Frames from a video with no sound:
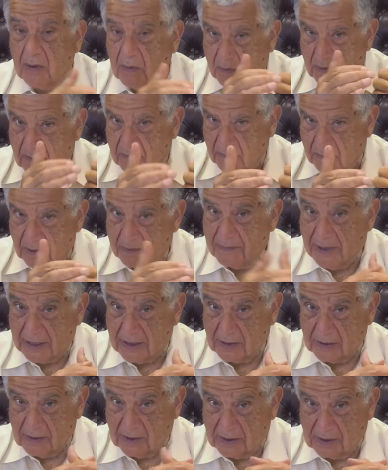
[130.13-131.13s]
We'll make
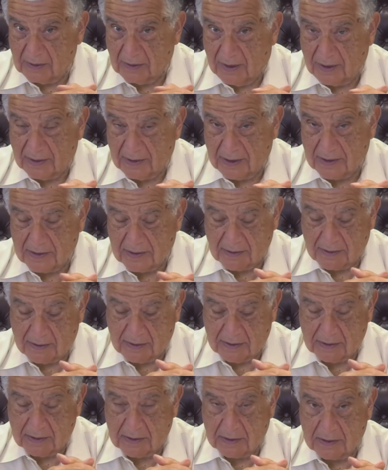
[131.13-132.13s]
it look a lot nicer
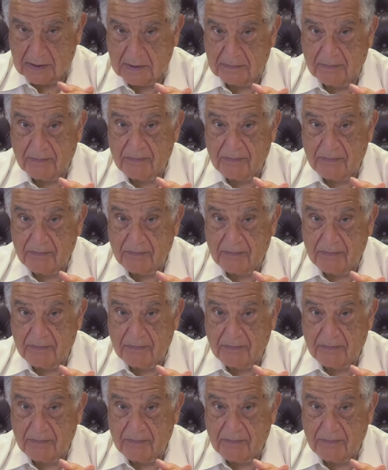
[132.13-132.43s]
than it is.